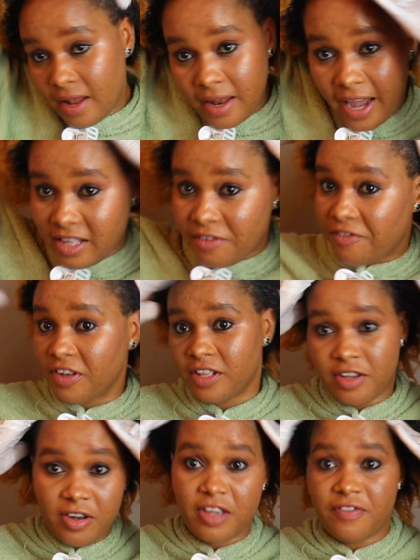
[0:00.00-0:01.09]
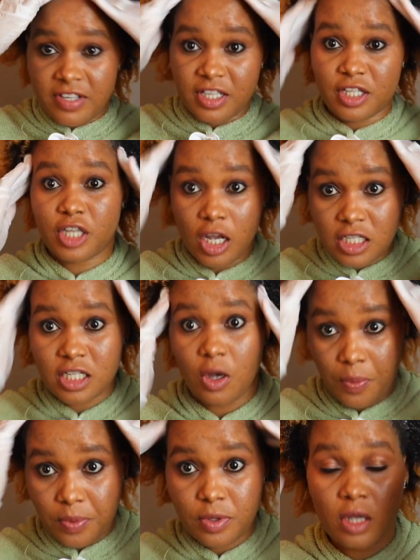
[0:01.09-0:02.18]
like the video, give us a thumbs
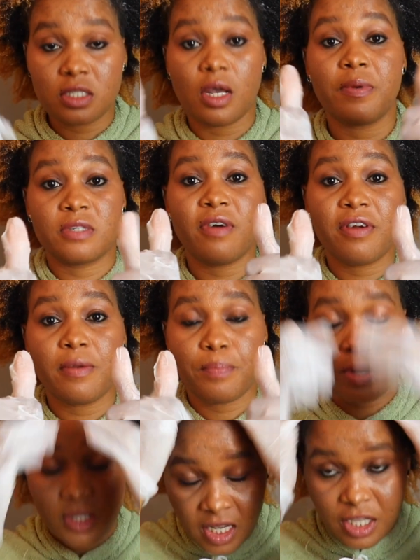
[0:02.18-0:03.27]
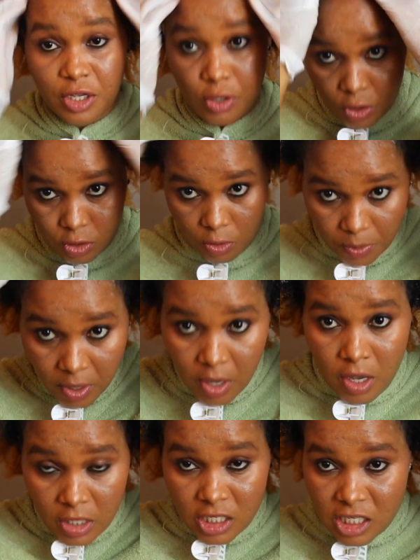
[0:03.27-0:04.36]
up. Thumbs up is very important in YouTube.
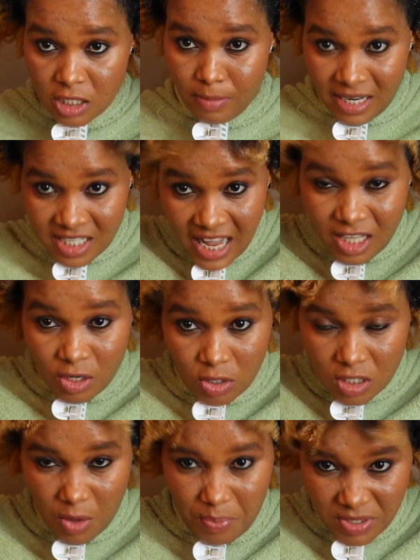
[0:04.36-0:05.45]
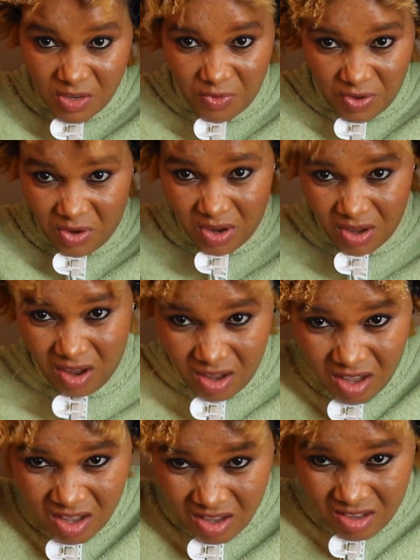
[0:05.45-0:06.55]
smash that thumbs up button for your
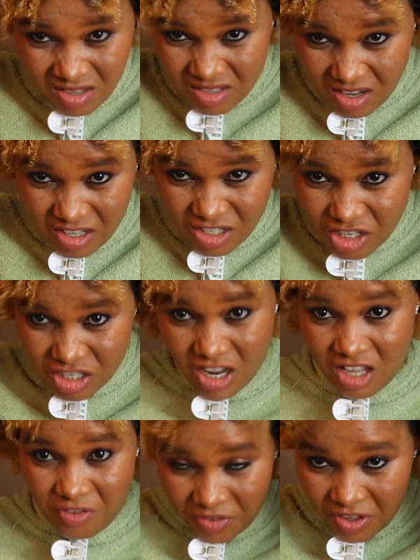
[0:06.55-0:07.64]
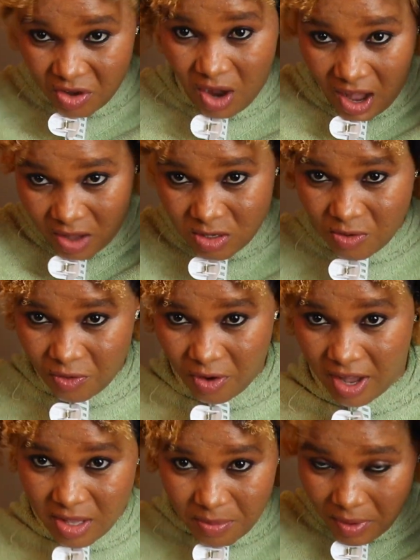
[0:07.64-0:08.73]
girl. Then share the video out for
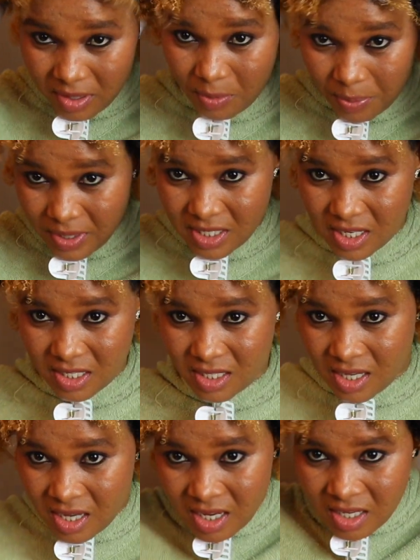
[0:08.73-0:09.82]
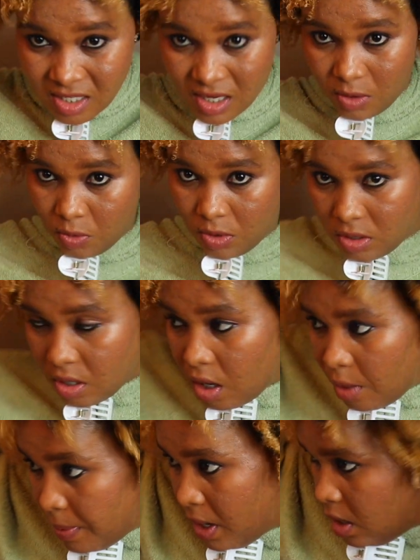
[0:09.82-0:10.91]
any other person that want to
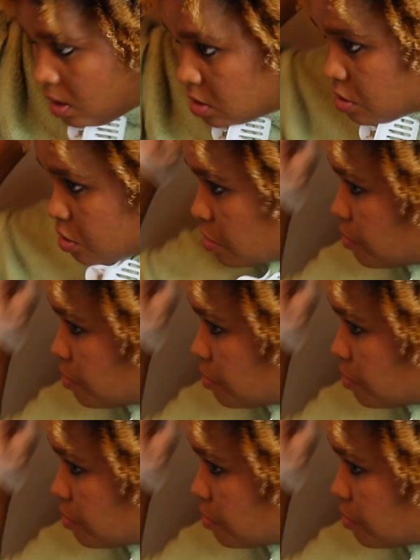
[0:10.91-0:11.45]
go blonde.